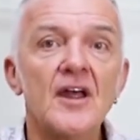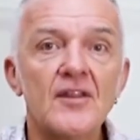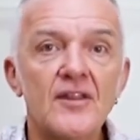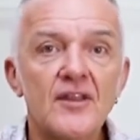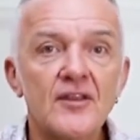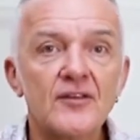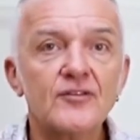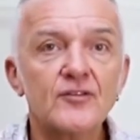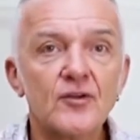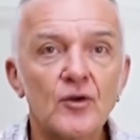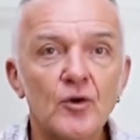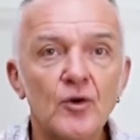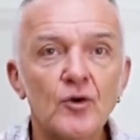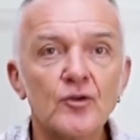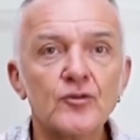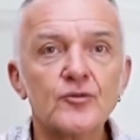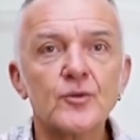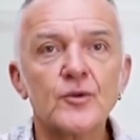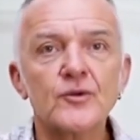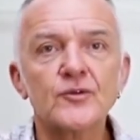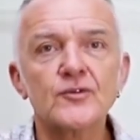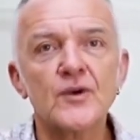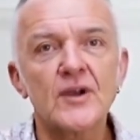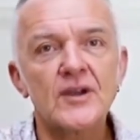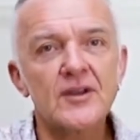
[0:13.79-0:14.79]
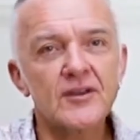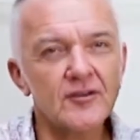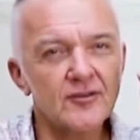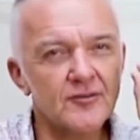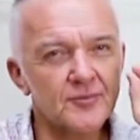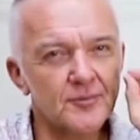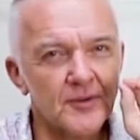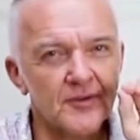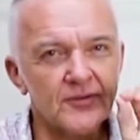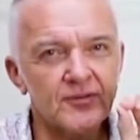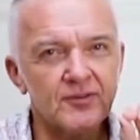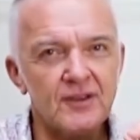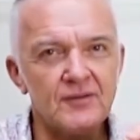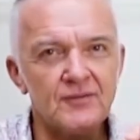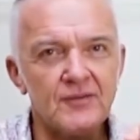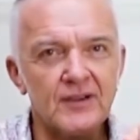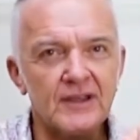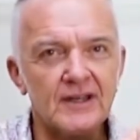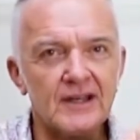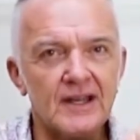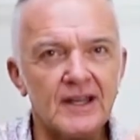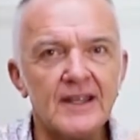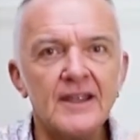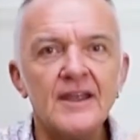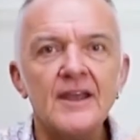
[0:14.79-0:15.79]
this course was written
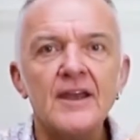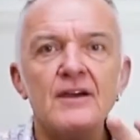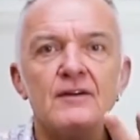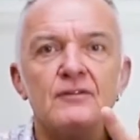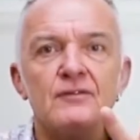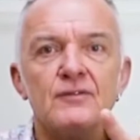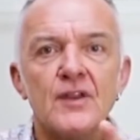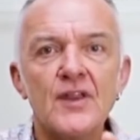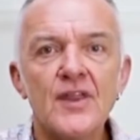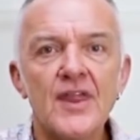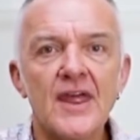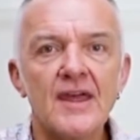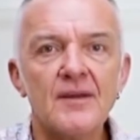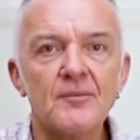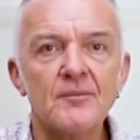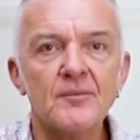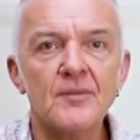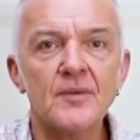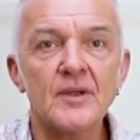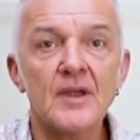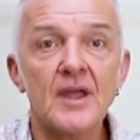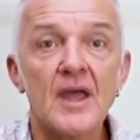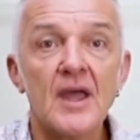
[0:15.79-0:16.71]
specifically for them.